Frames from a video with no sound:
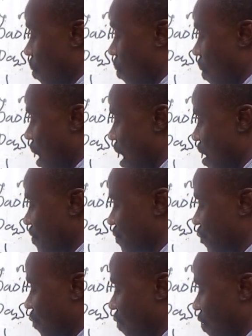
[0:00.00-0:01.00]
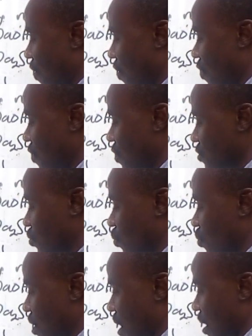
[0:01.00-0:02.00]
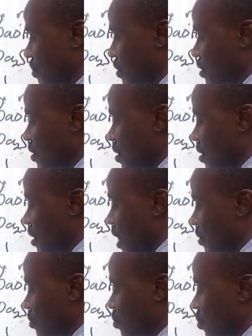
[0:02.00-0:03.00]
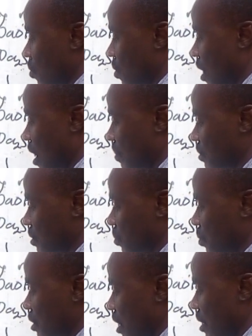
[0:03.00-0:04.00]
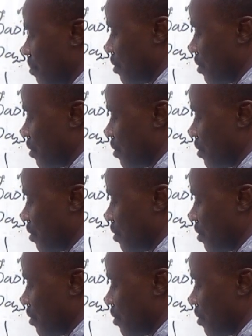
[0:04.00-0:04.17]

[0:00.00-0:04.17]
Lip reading: 142 grams. Now 2 grams will then